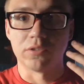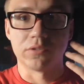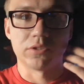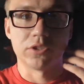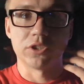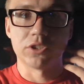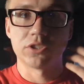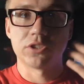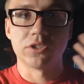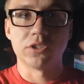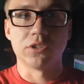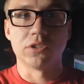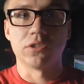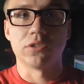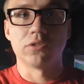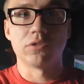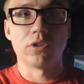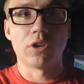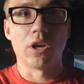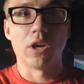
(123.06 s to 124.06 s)
Just
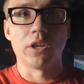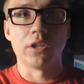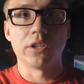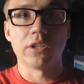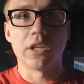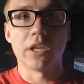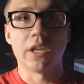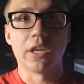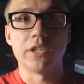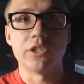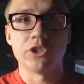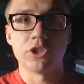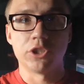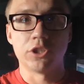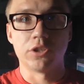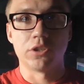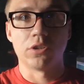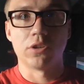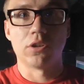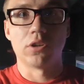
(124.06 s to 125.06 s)
the
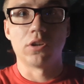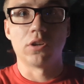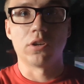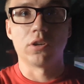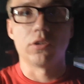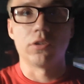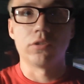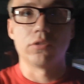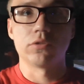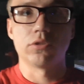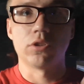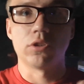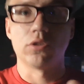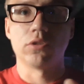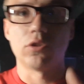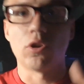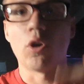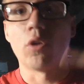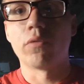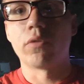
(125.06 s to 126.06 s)
engine,
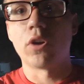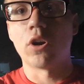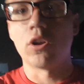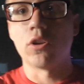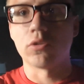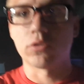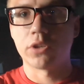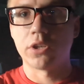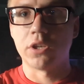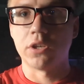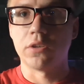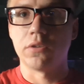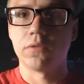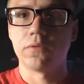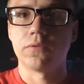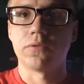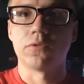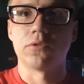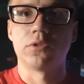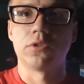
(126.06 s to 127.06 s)
the overhaul kit
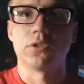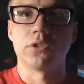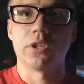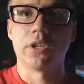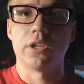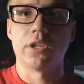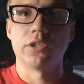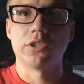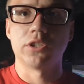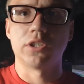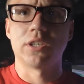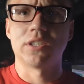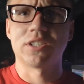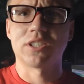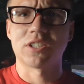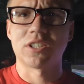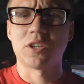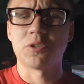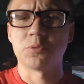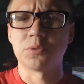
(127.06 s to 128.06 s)
for the engine, I
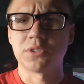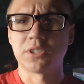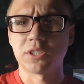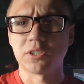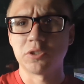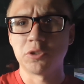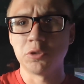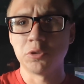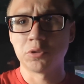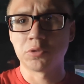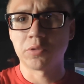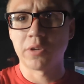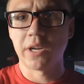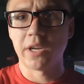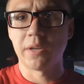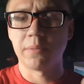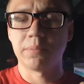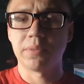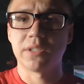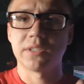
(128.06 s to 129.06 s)
think that was like
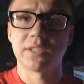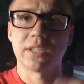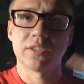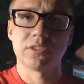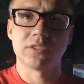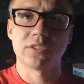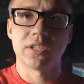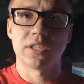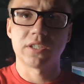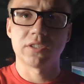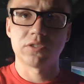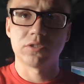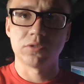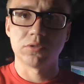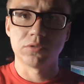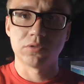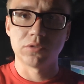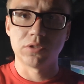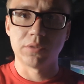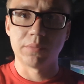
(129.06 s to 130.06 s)
$2,000, plus I had to take it
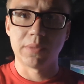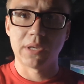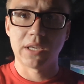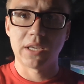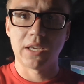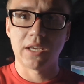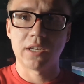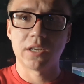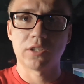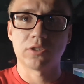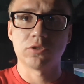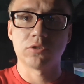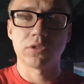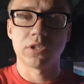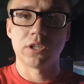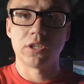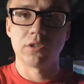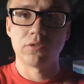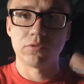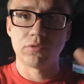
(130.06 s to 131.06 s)
to a mechanic to
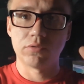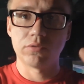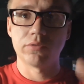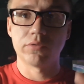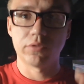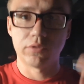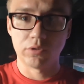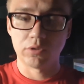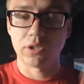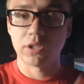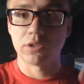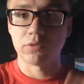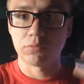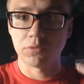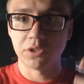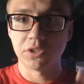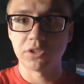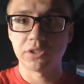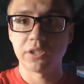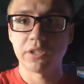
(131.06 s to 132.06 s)
get the
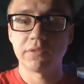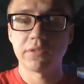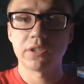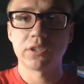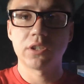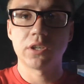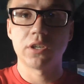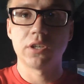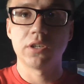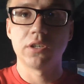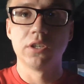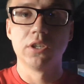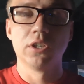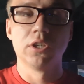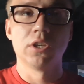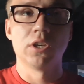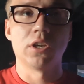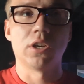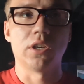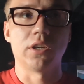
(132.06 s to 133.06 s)
re-sleeving done.
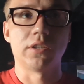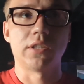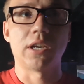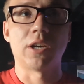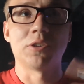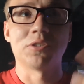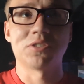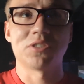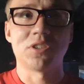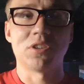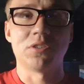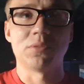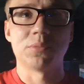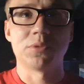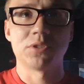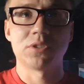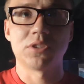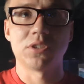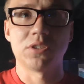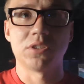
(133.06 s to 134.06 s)
That was
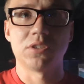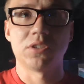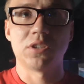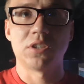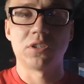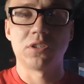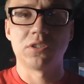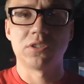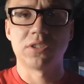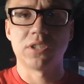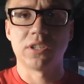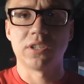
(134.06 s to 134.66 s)
almost another.